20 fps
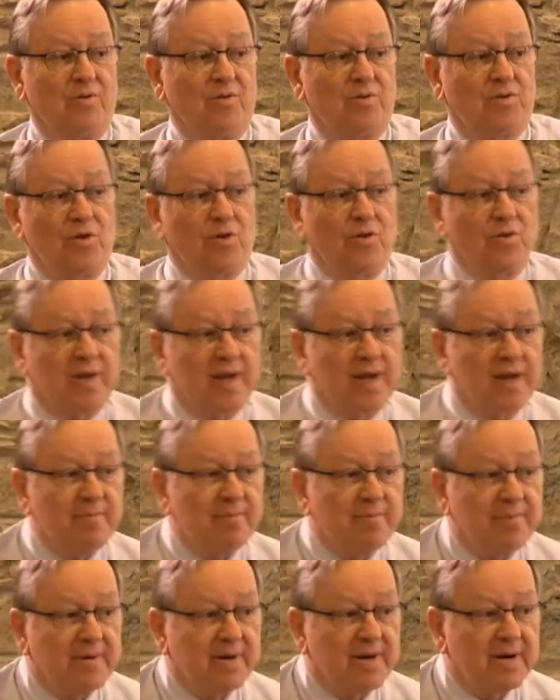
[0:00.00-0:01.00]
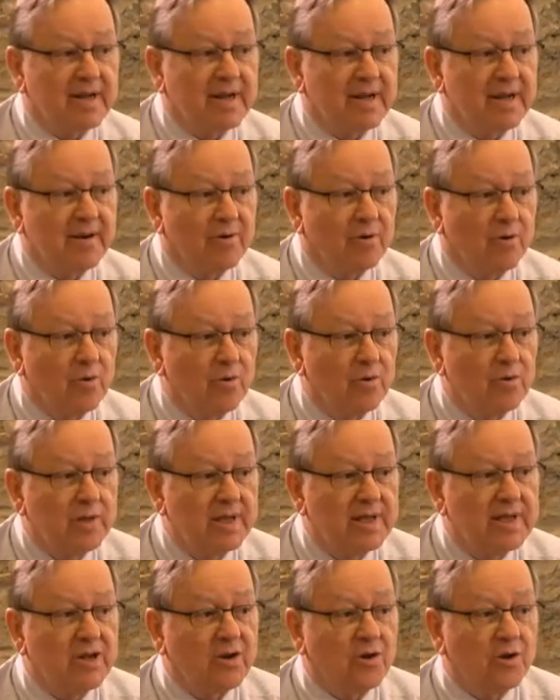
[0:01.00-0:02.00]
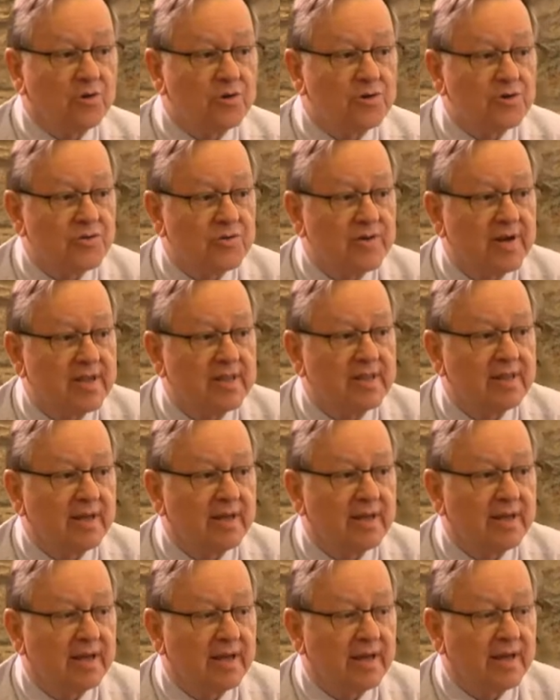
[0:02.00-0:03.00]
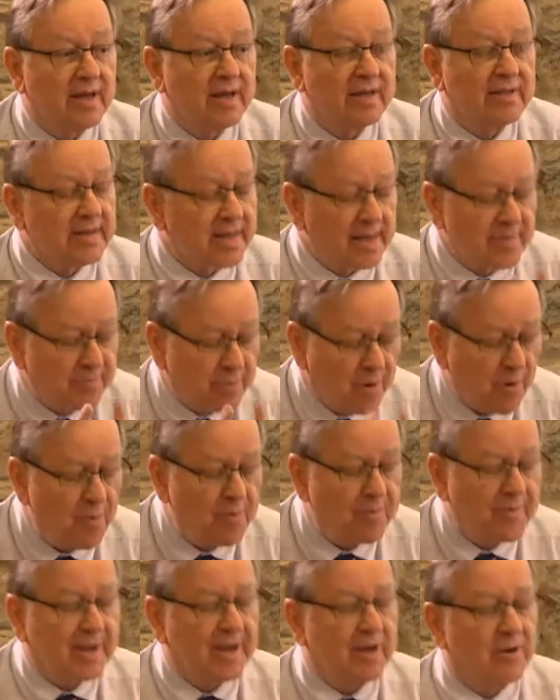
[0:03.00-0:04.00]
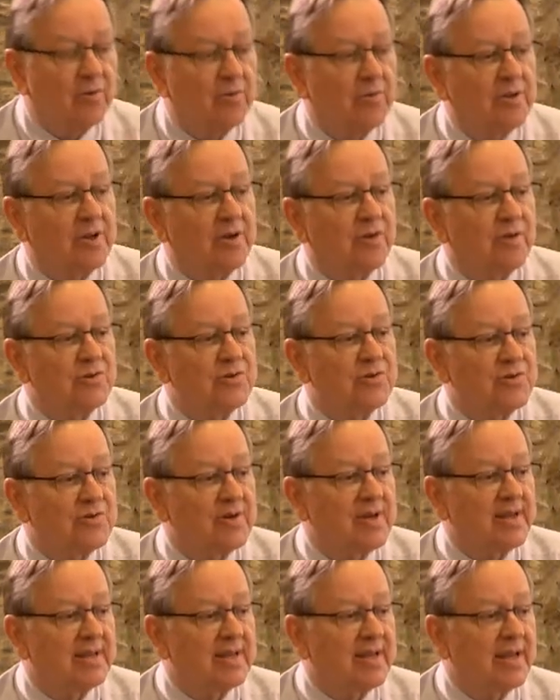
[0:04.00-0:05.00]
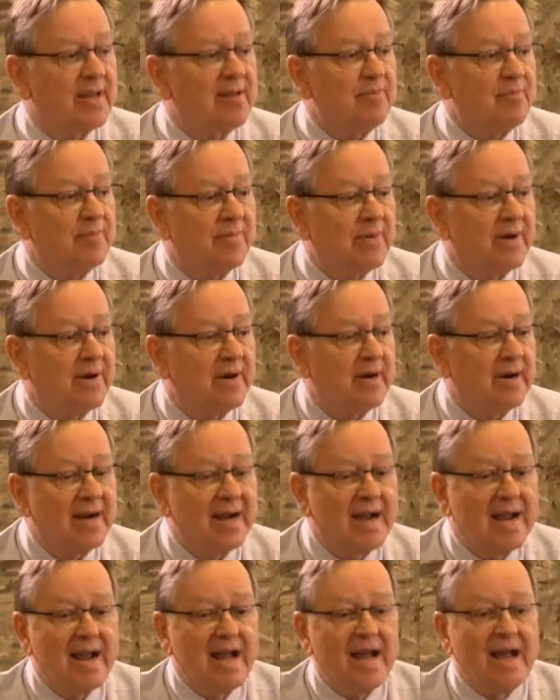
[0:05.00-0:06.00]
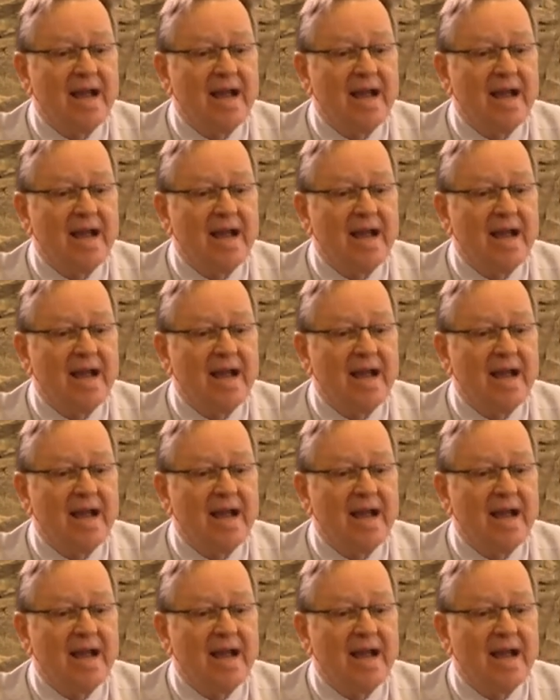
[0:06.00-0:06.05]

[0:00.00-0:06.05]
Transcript: So the emperor can only constrain the pope can only constrain the emperor